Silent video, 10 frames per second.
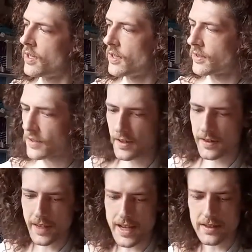So
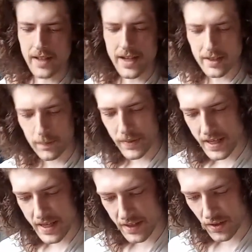that could
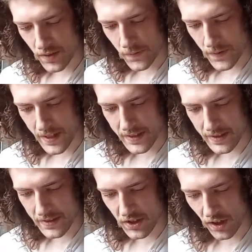be good for this
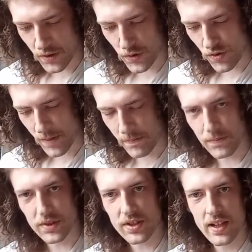slow
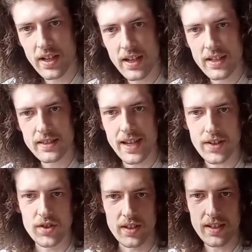drums
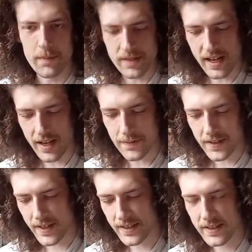section that comes in after
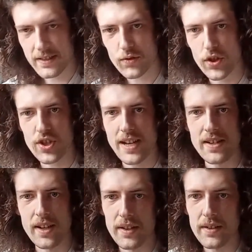this
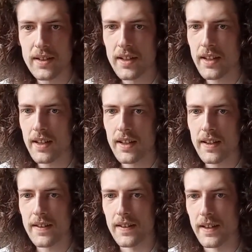crescendo.
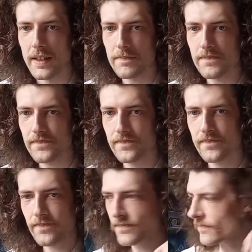All right.
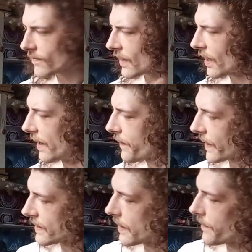I think
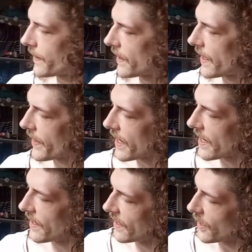something like that.
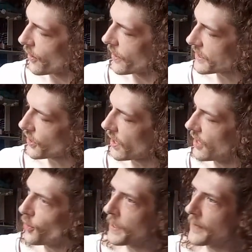Well, it's got a
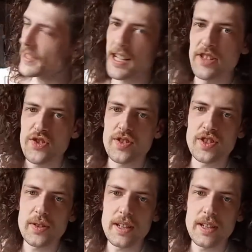little bit of a tension to